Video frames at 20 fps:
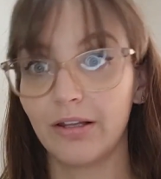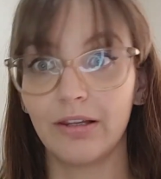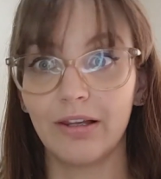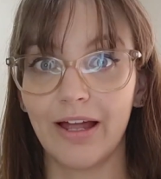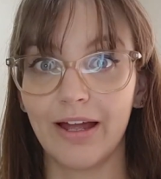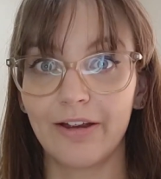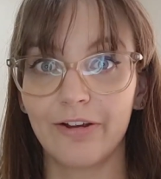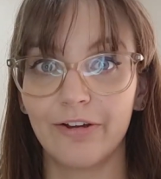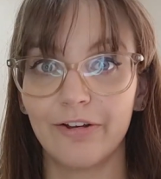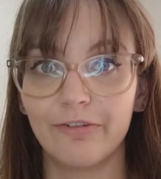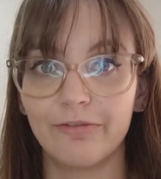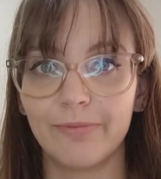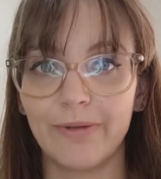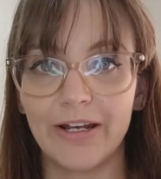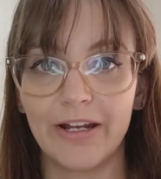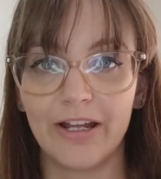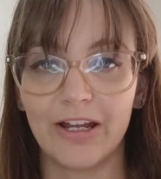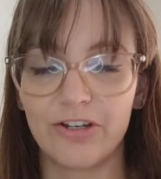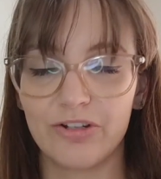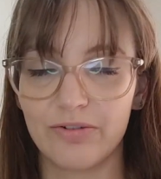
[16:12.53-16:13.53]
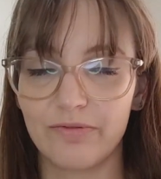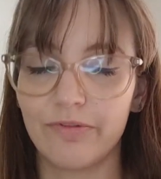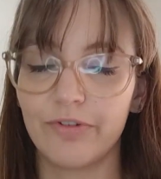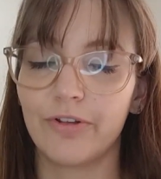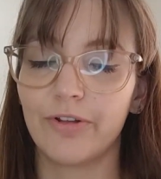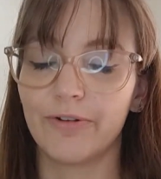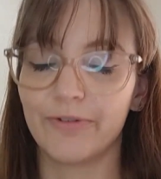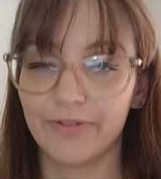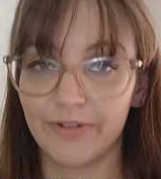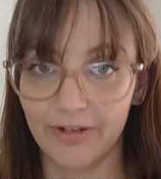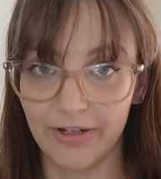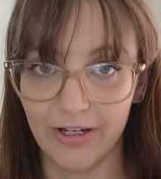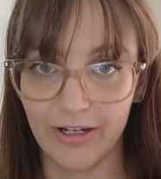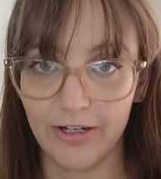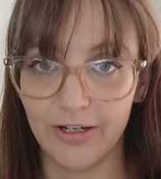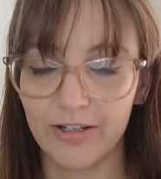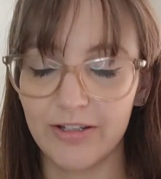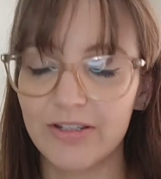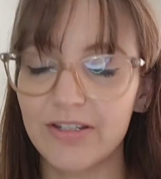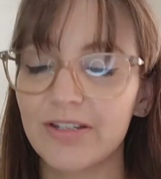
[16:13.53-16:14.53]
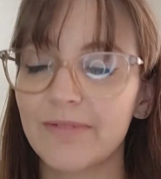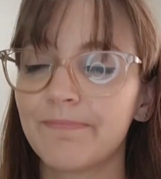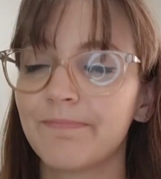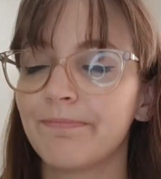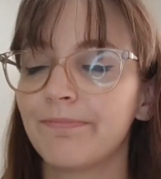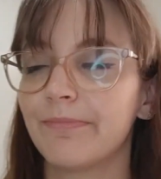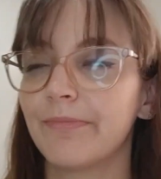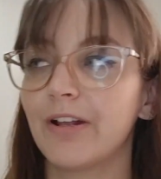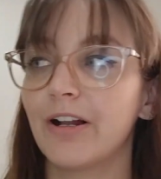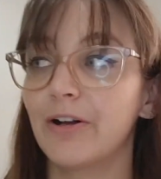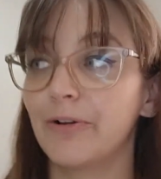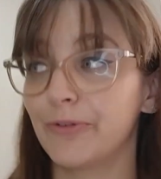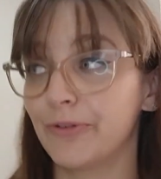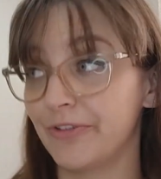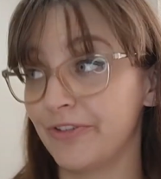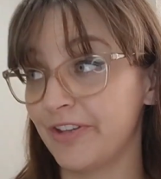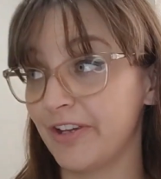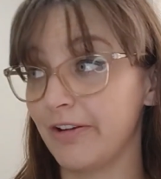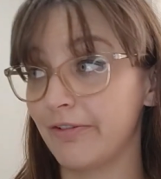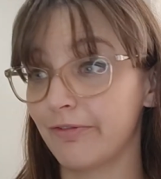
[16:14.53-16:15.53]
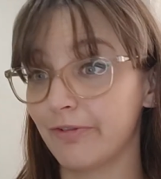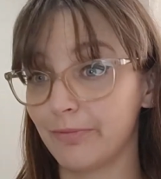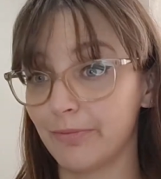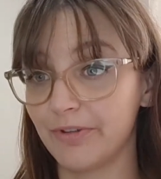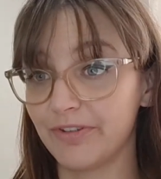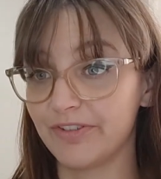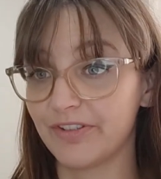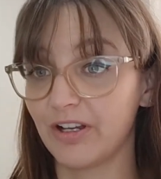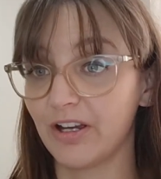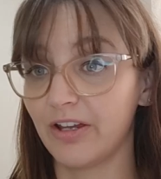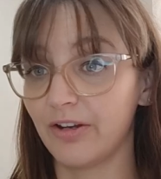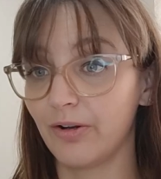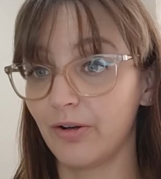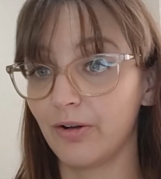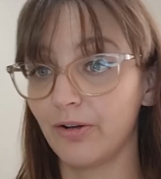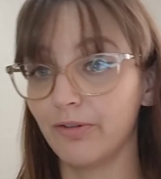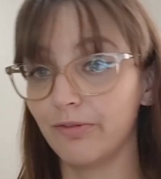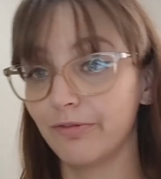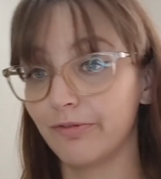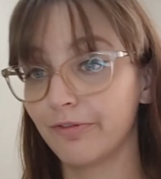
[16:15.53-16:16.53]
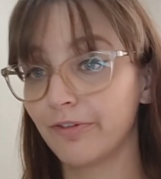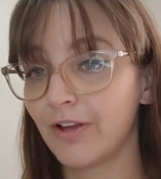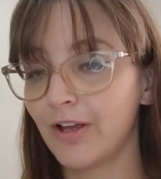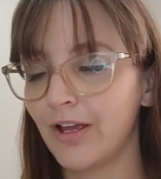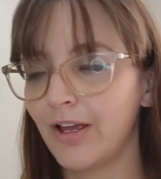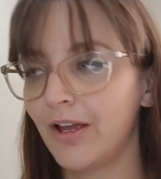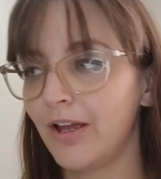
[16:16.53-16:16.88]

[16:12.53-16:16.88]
lack of medication for those who need it. I also see it from the side of,